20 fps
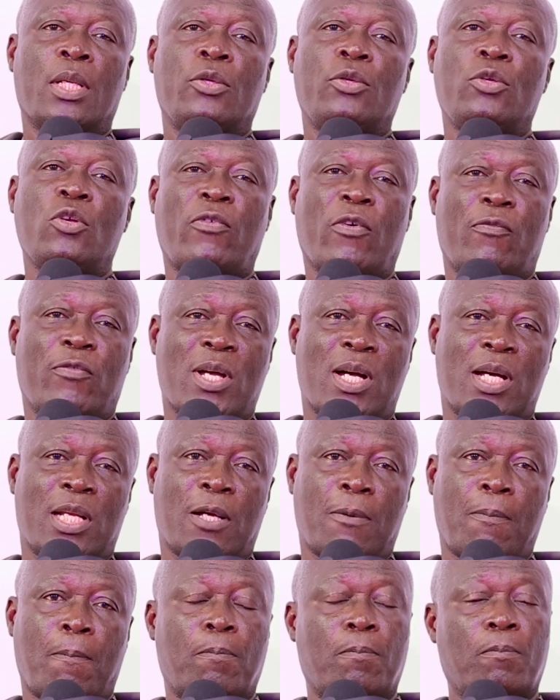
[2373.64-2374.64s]
Youth of
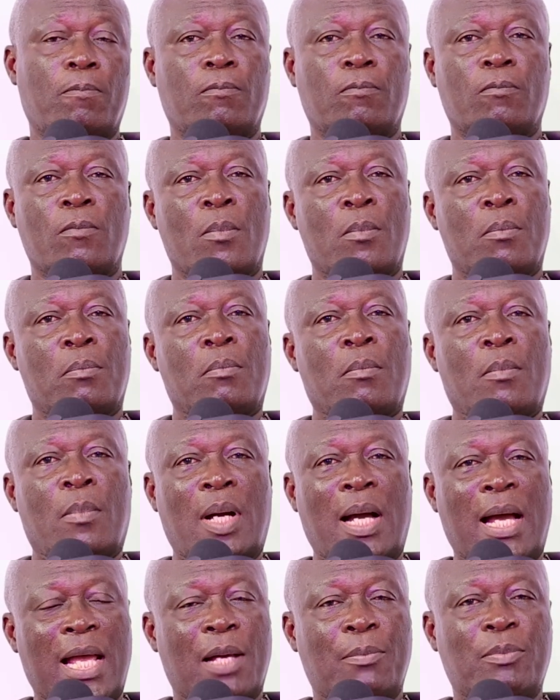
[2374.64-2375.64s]
Ghana,
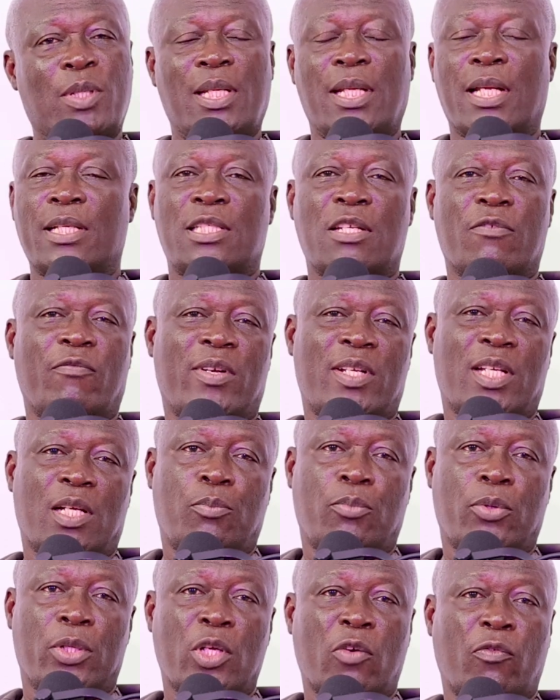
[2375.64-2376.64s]
I am Nii Lante
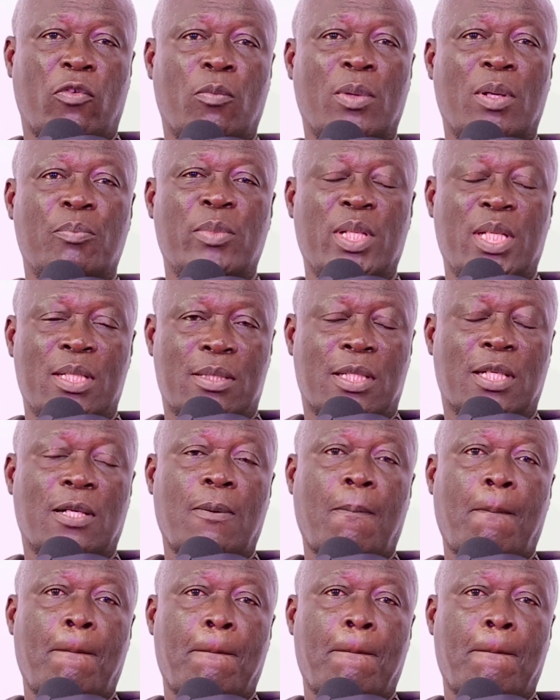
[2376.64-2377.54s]
Vanderpuye, your former minister.